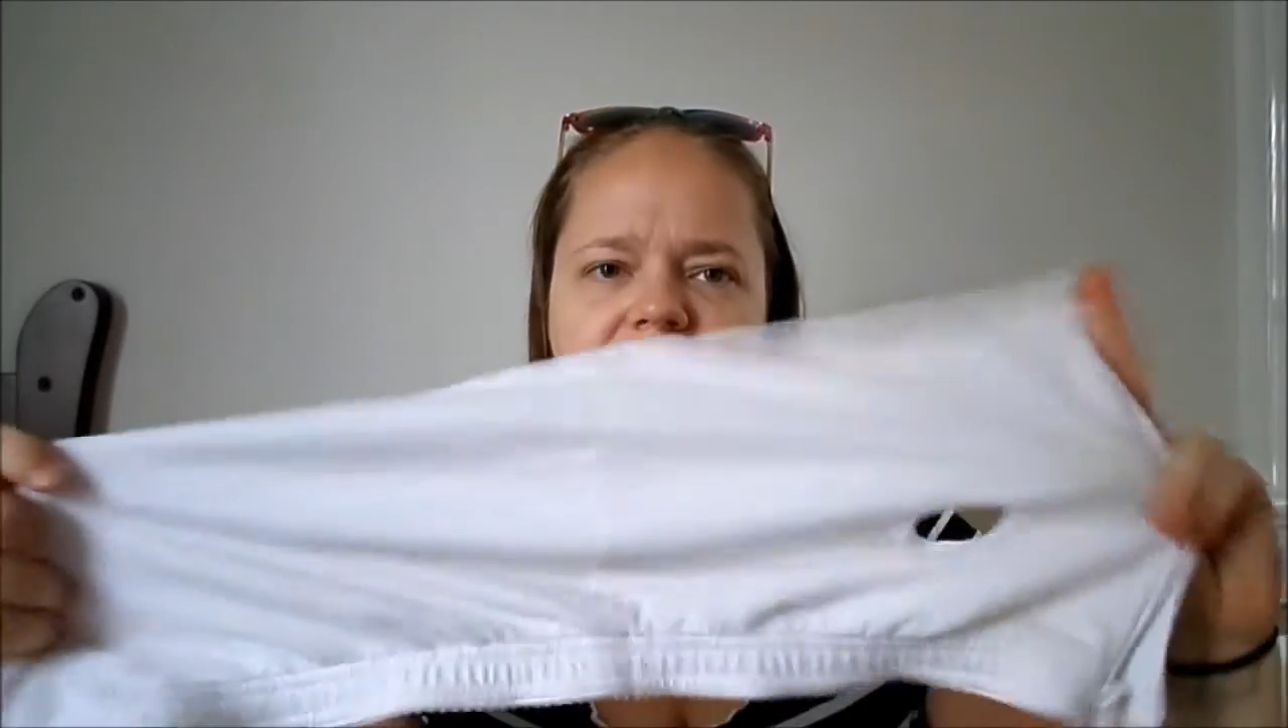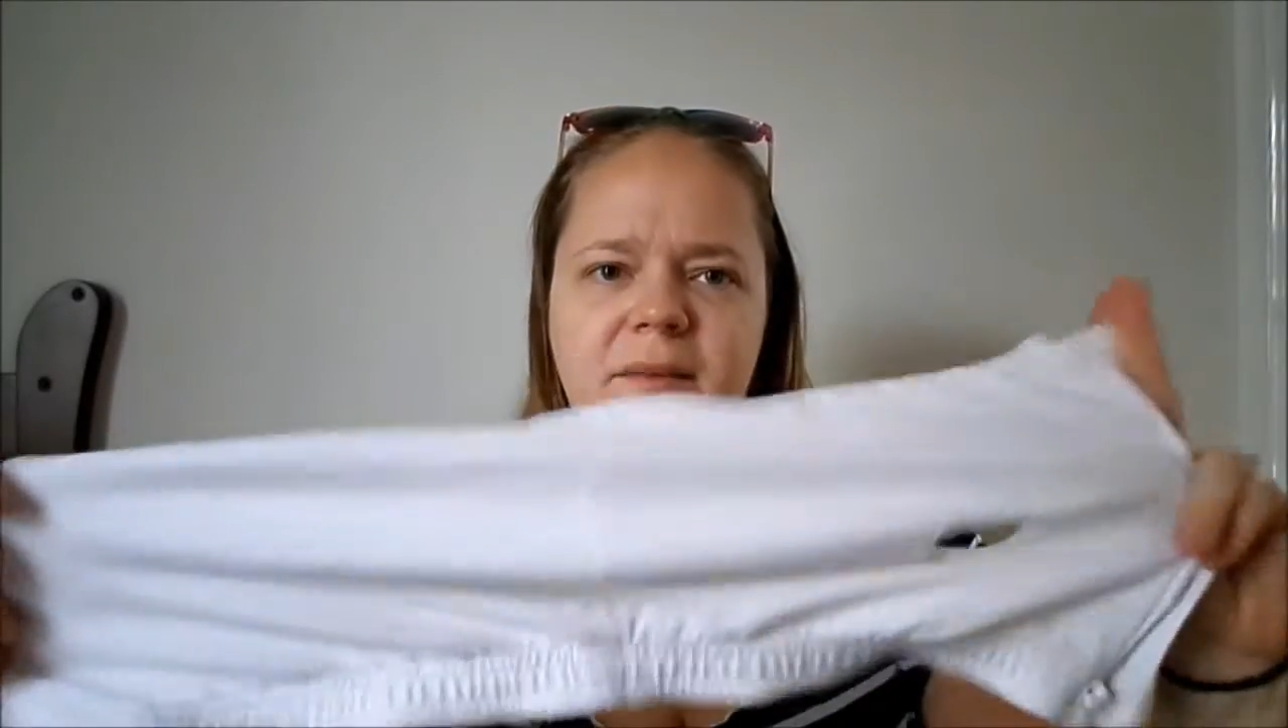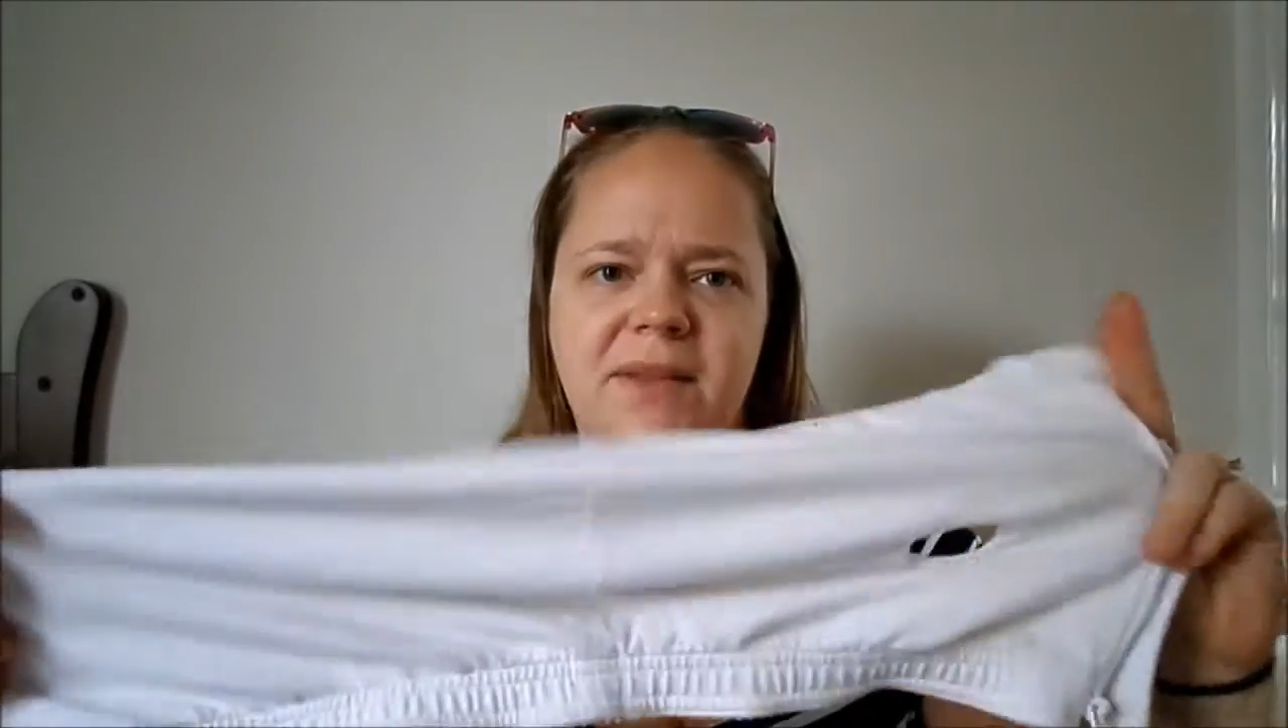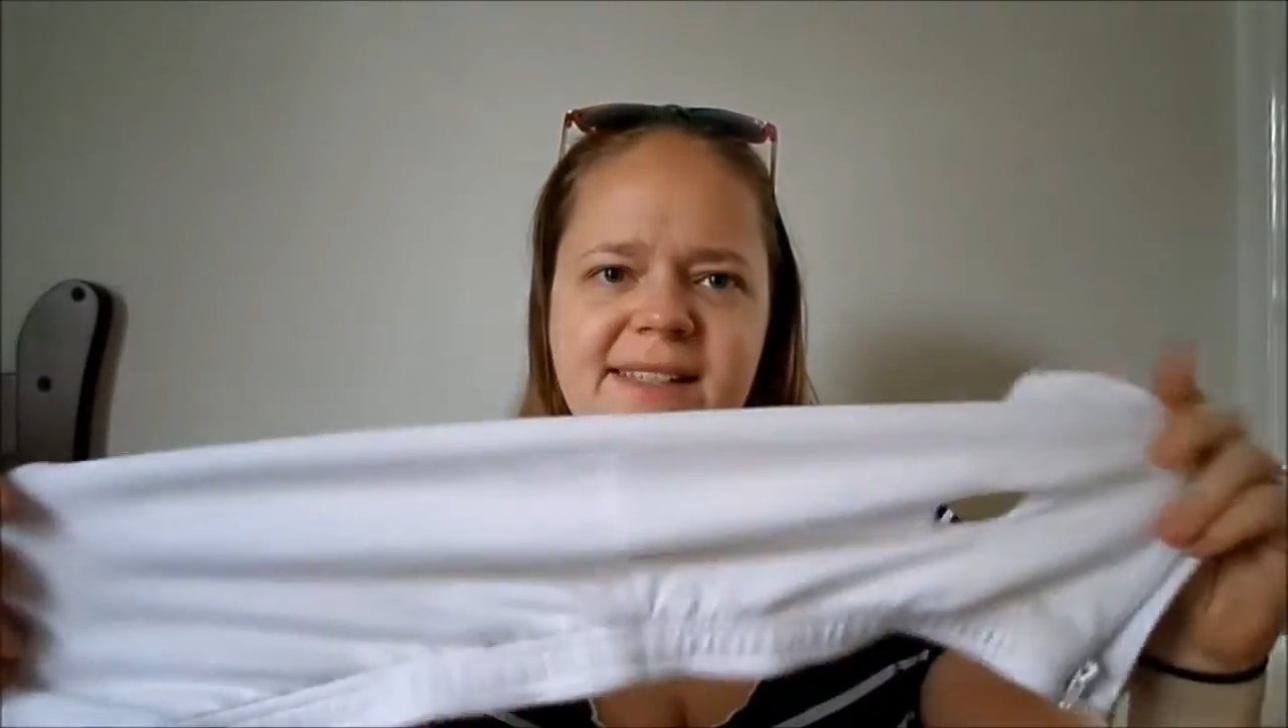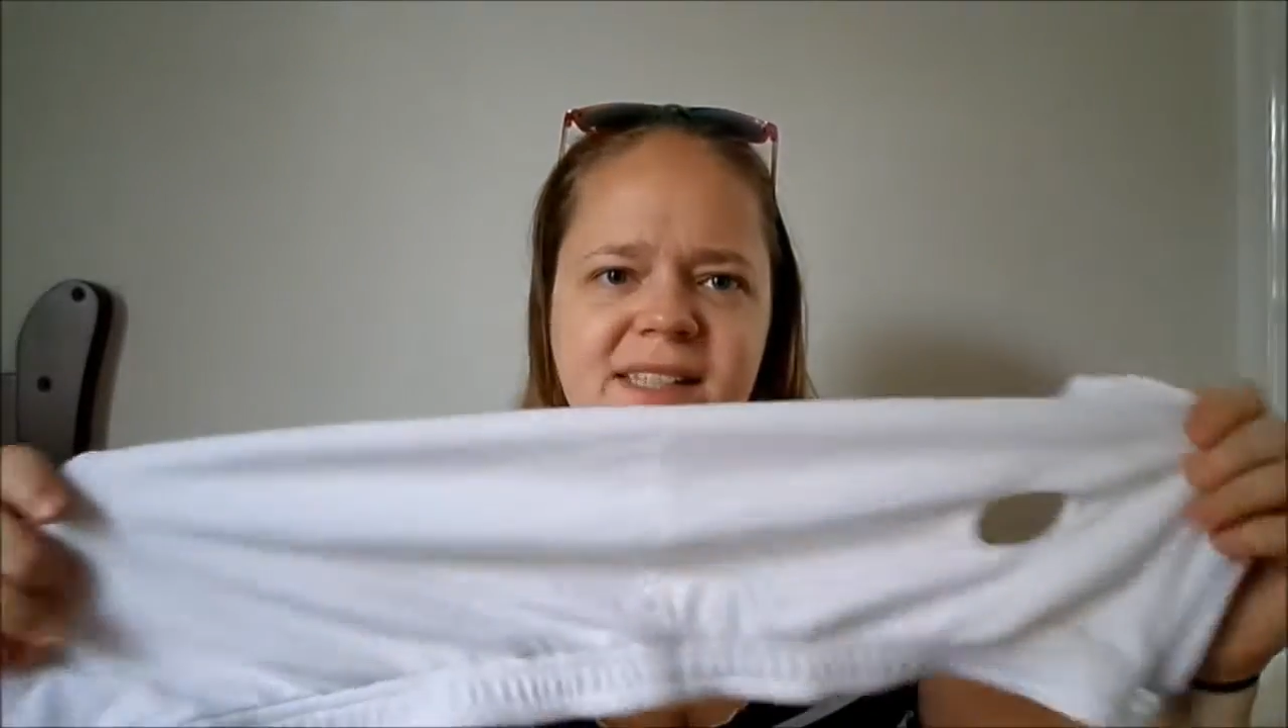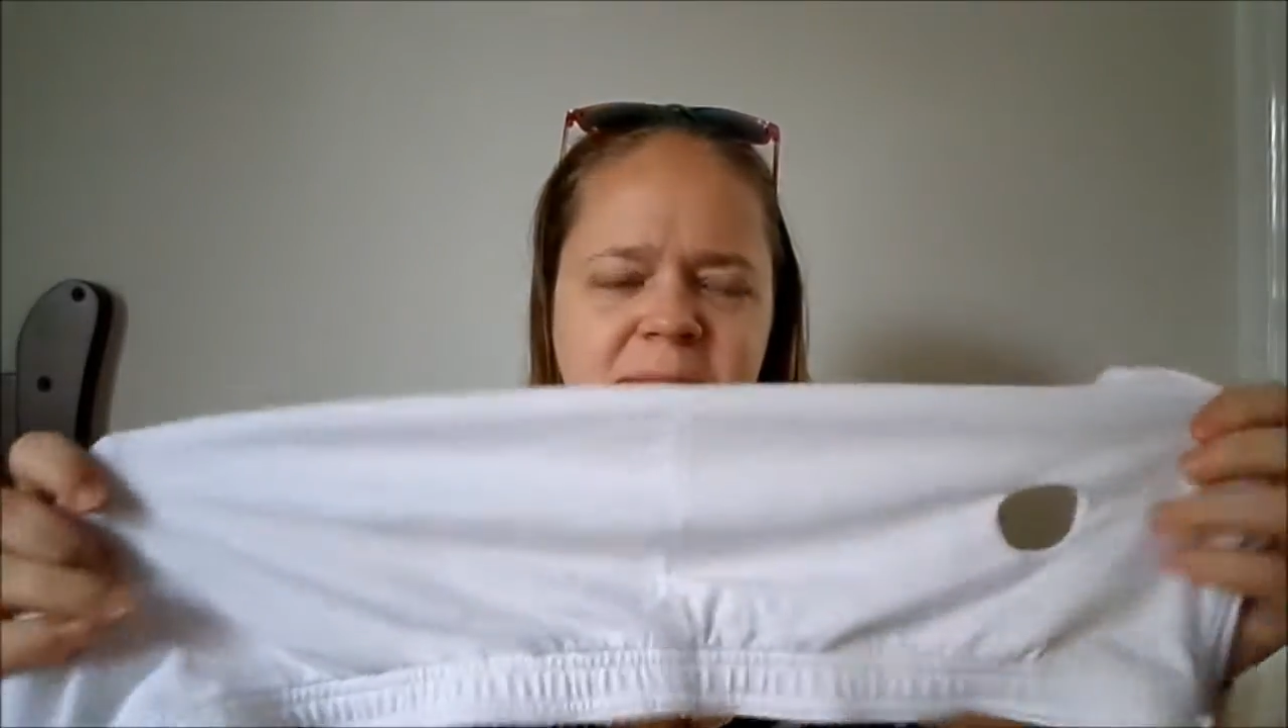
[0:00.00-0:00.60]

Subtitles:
this is a